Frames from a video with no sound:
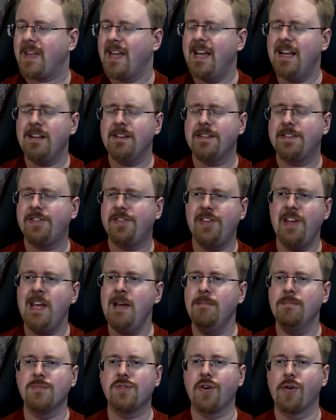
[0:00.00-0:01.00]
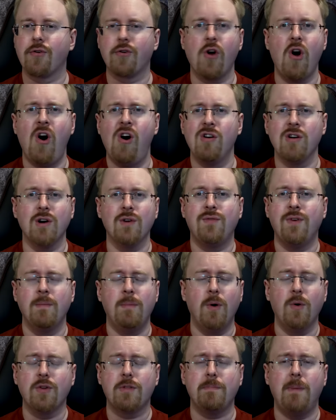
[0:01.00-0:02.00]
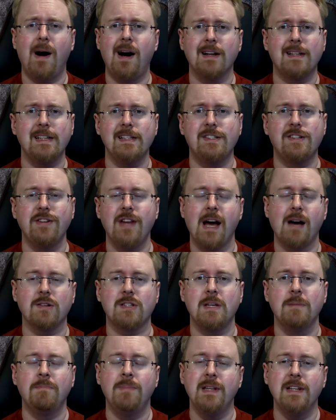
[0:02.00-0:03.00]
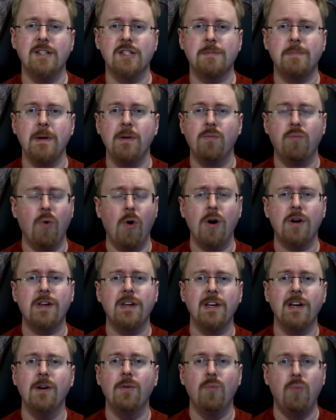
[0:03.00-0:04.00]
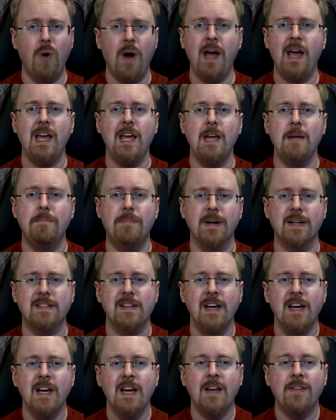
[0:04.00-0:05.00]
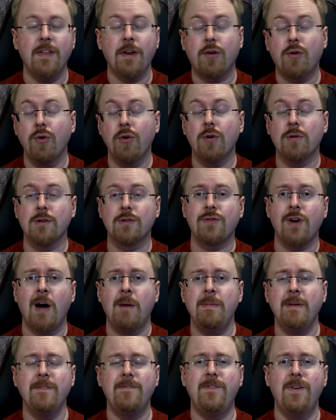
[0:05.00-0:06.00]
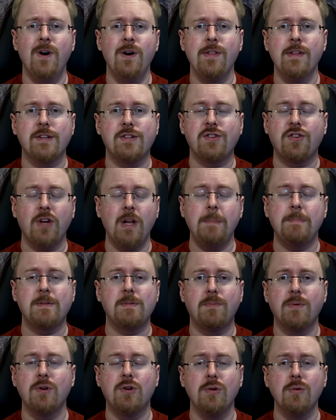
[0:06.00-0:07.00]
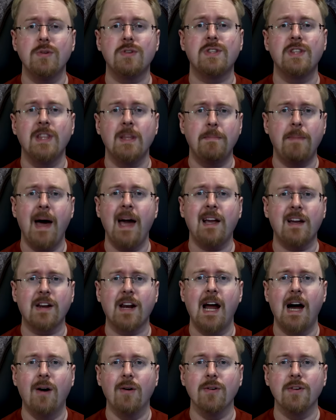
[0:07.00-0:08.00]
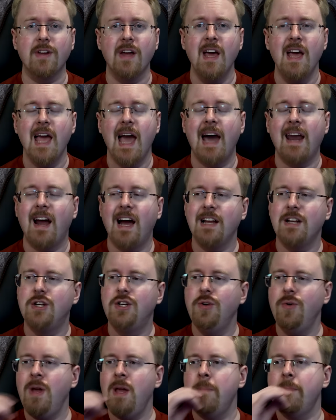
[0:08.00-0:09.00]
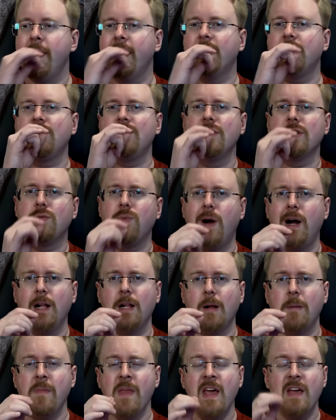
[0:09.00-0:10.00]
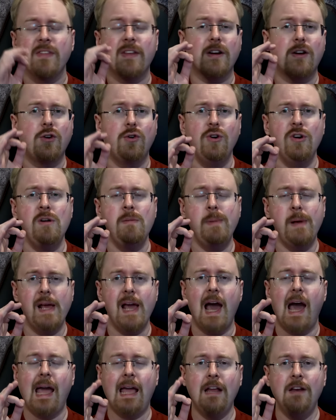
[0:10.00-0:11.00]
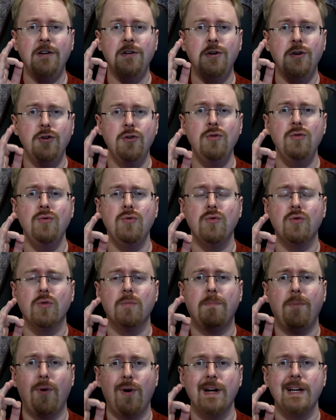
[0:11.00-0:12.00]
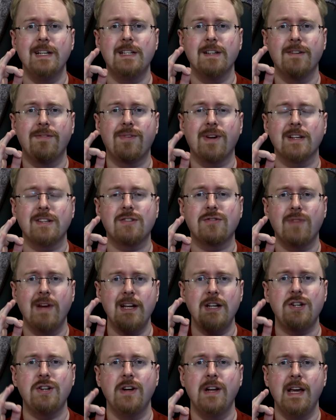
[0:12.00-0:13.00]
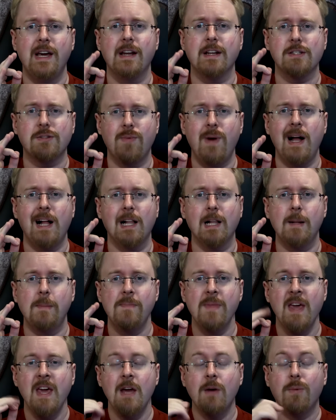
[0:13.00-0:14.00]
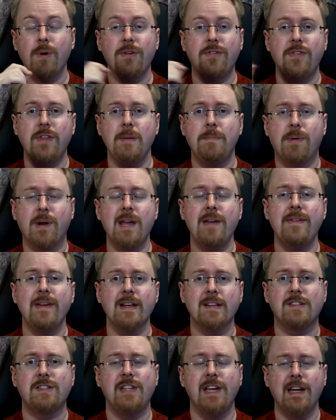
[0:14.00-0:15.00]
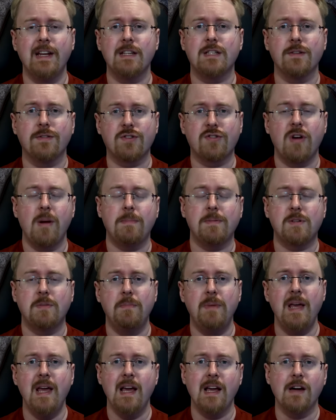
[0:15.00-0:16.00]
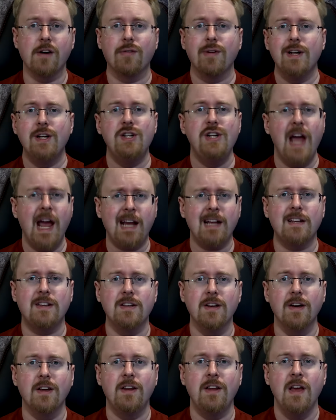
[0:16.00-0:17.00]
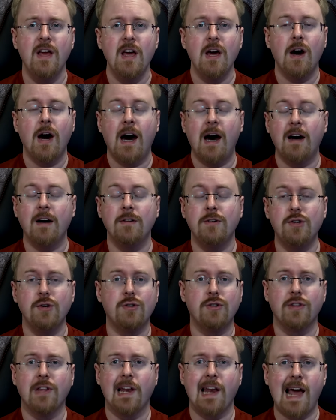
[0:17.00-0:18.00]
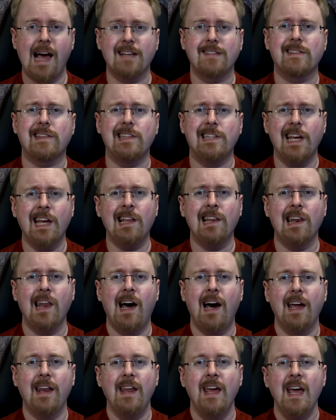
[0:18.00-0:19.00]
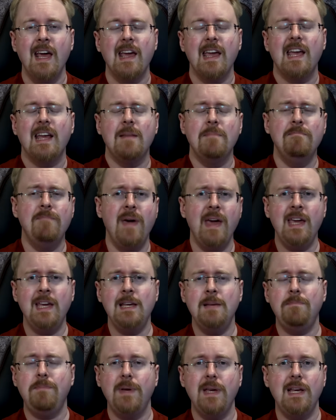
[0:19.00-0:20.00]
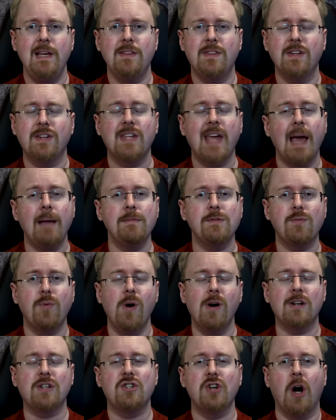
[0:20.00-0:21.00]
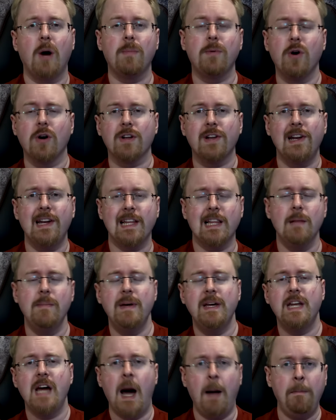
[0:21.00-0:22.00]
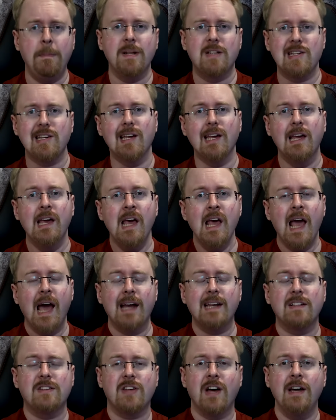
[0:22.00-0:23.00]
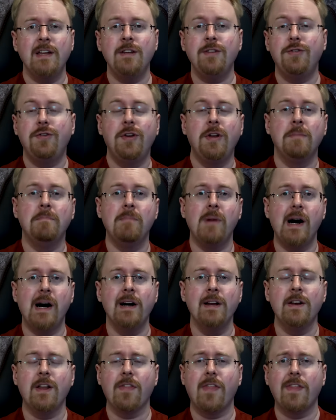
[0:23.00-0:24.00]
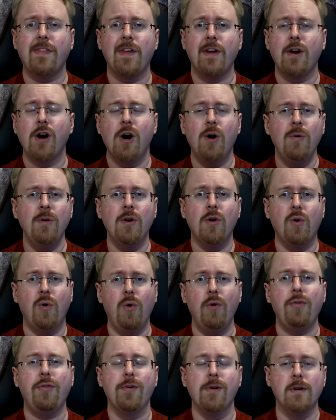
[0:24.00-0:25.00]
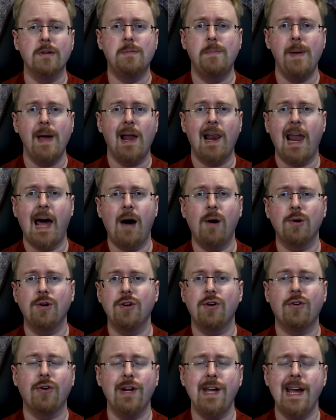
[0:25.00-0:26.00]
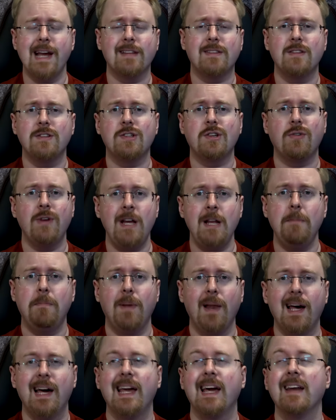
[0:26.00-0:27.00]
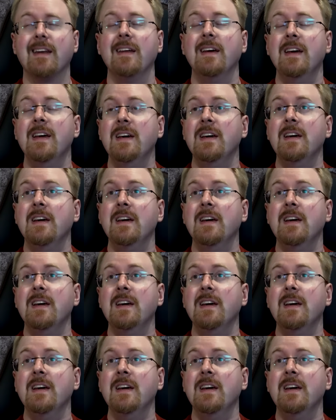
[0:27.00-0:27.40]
It seems wrong for both parties to now simply just be walking away, but there could also have been further scripts produced in the background. And I do imagine as well, there could be a new point of frustration here as well, with the previous series of scripts being rejected due to the last deadline. It may be that Games Workshop got a little bit uppity and decided to demand that their own authors be allowed to create the screenplay. And